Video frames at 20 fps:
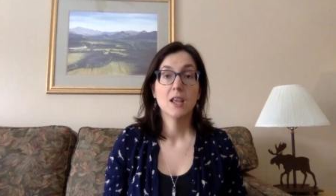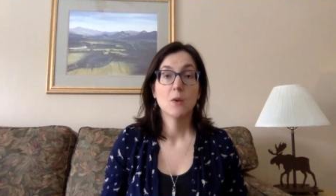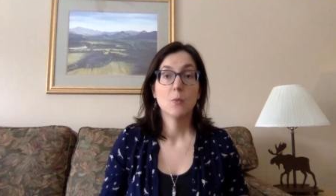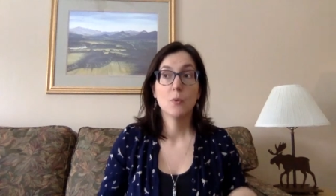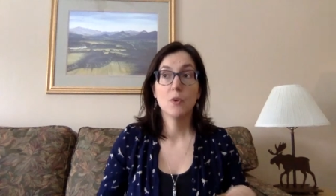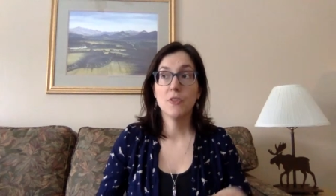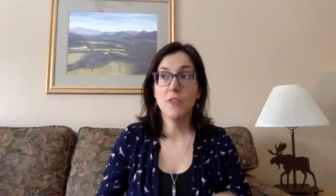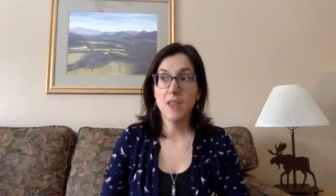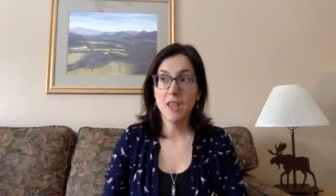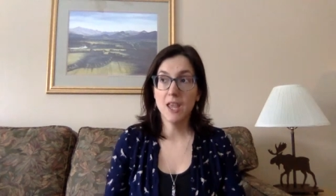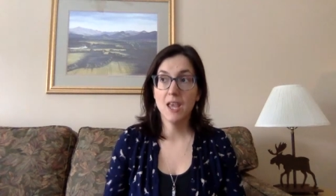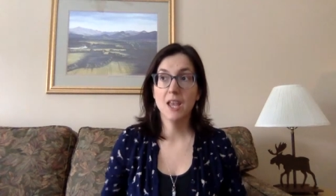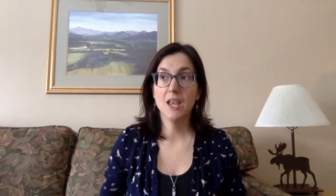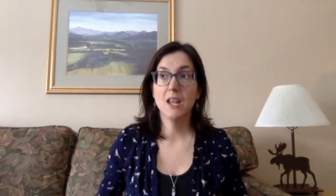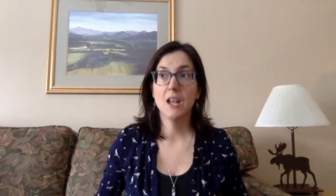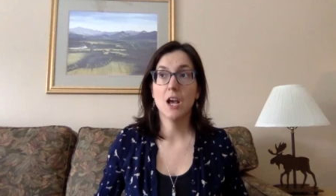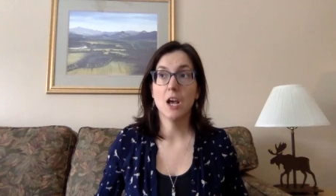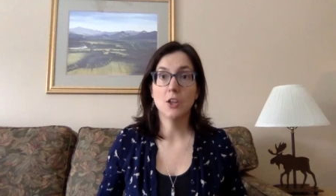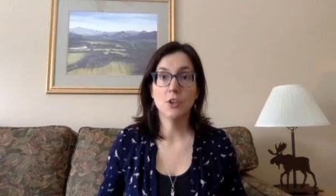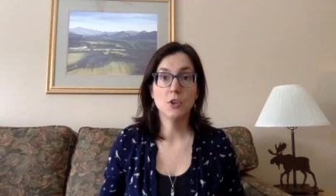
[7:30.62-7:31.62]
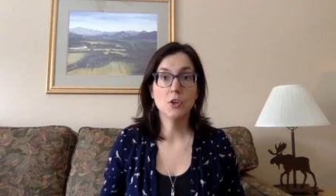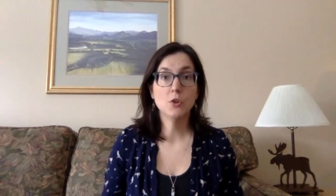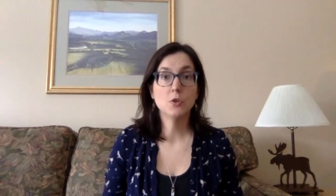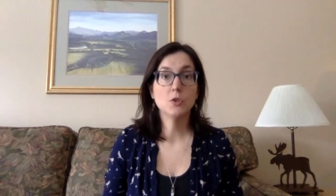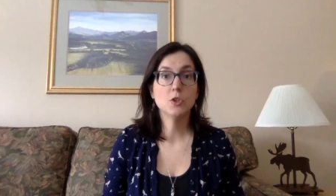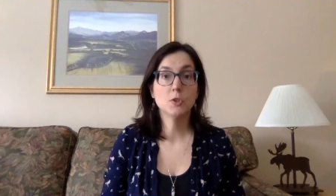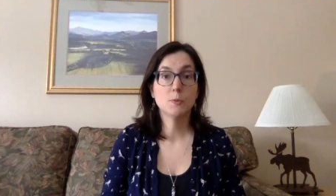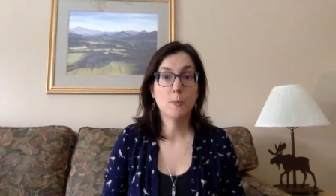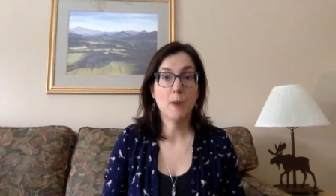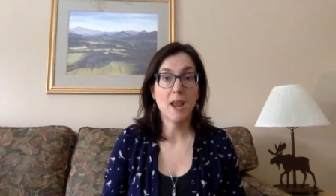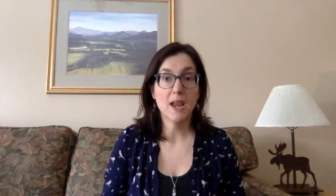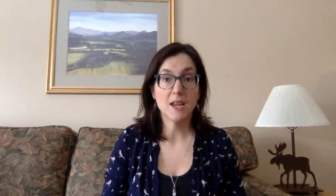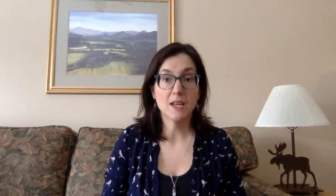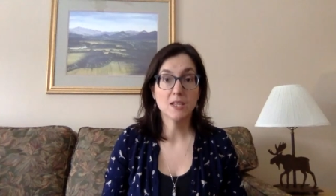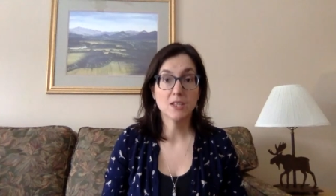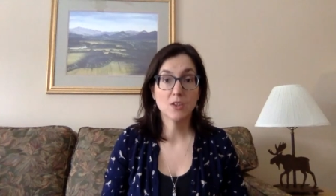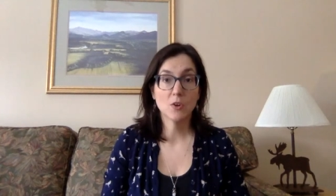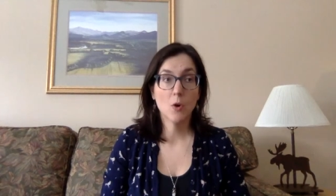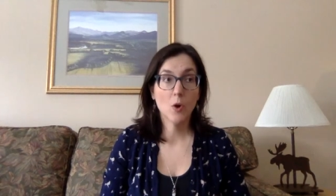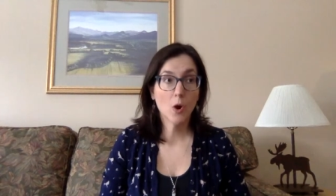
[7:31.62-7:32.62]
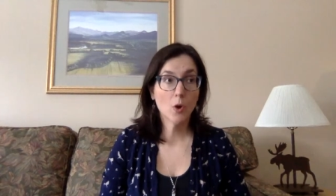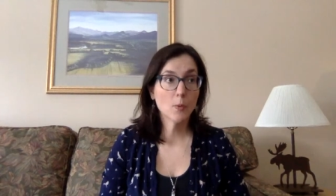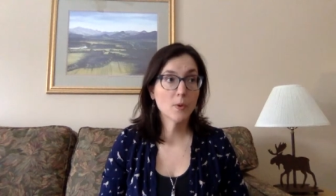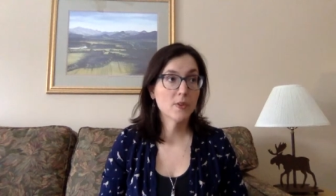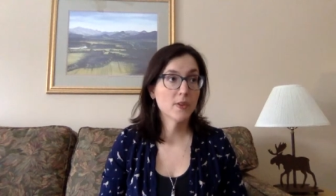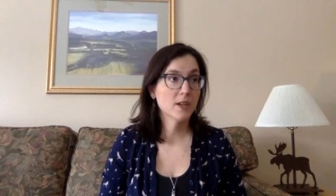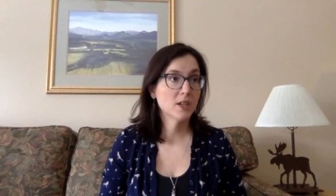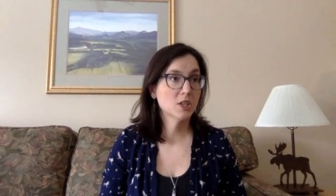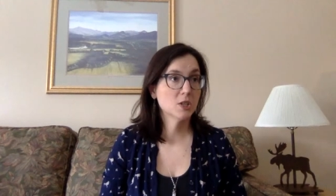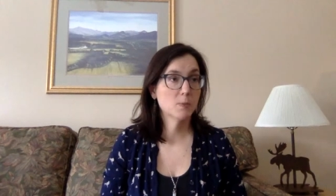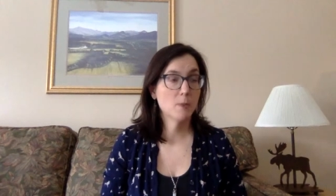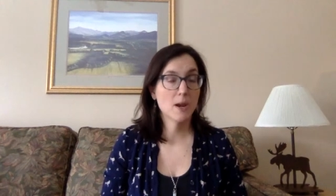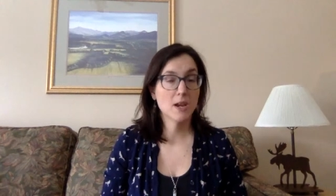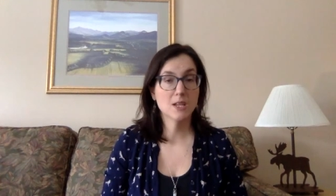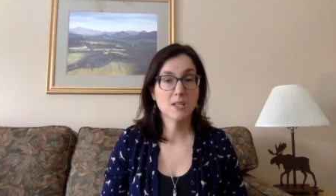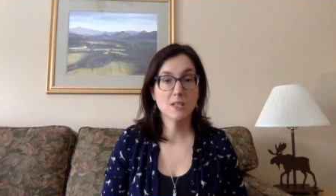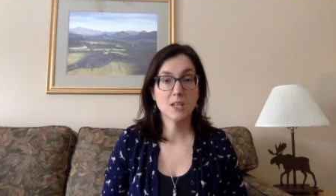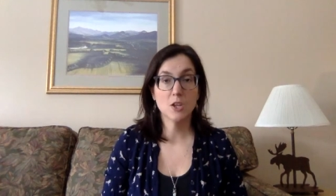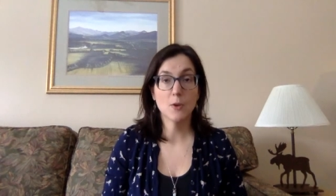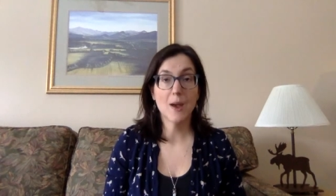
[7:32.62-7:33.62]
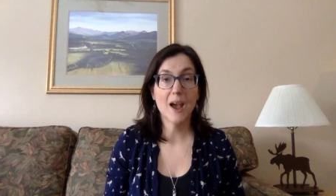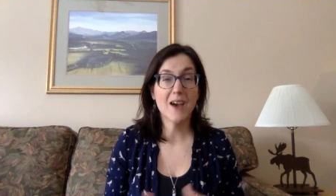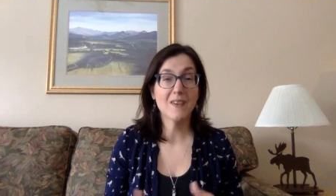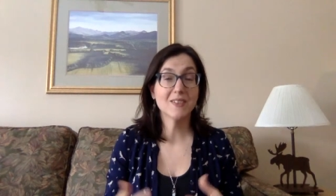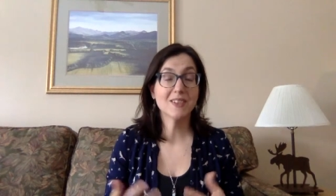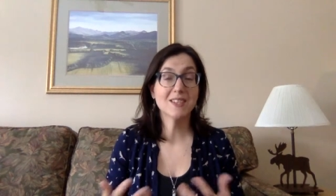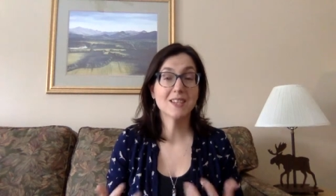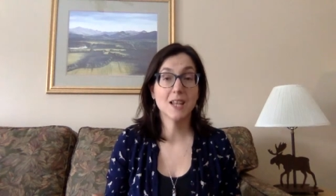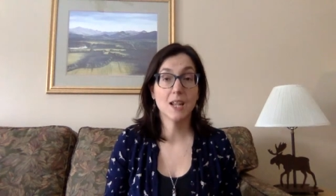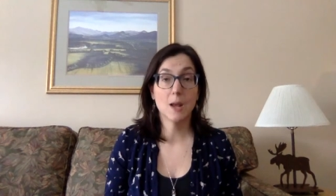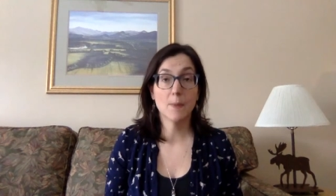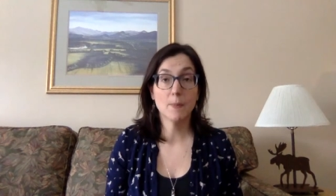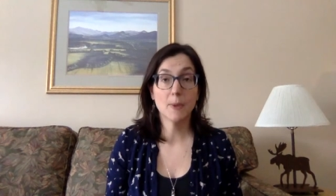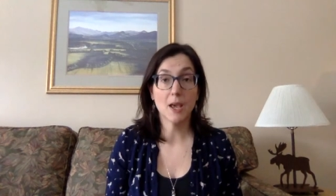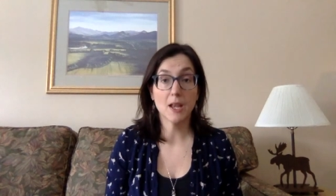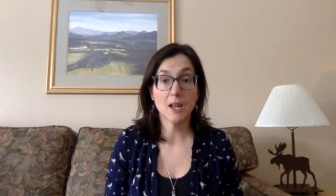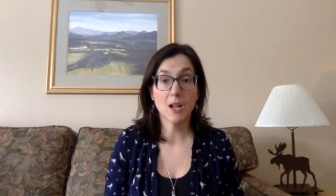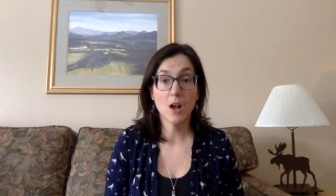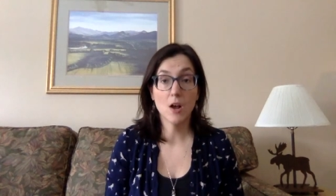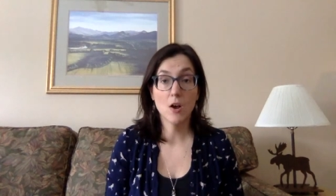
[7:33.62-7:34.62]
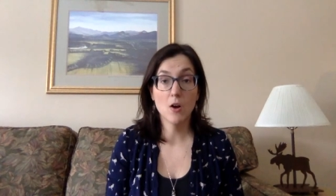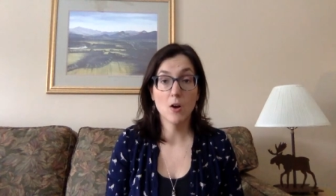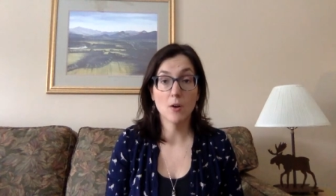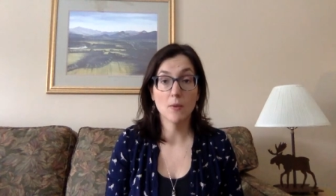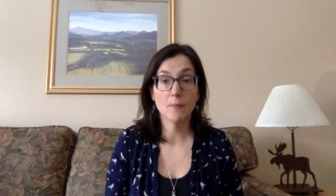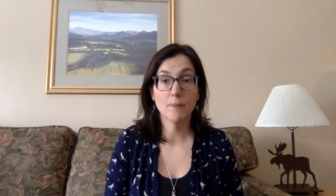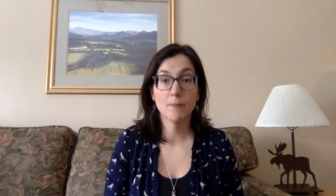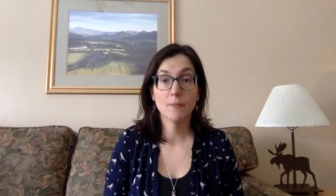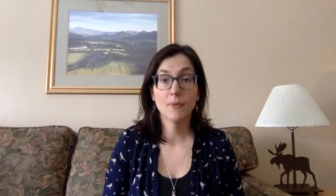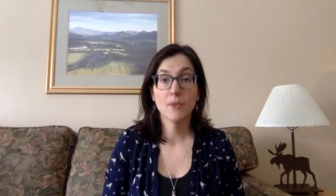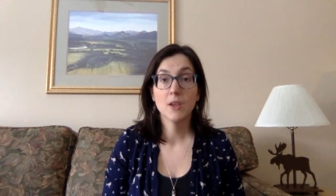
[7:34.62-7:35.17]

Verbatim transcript: within a new space or within a space that you haven't set up yet at home?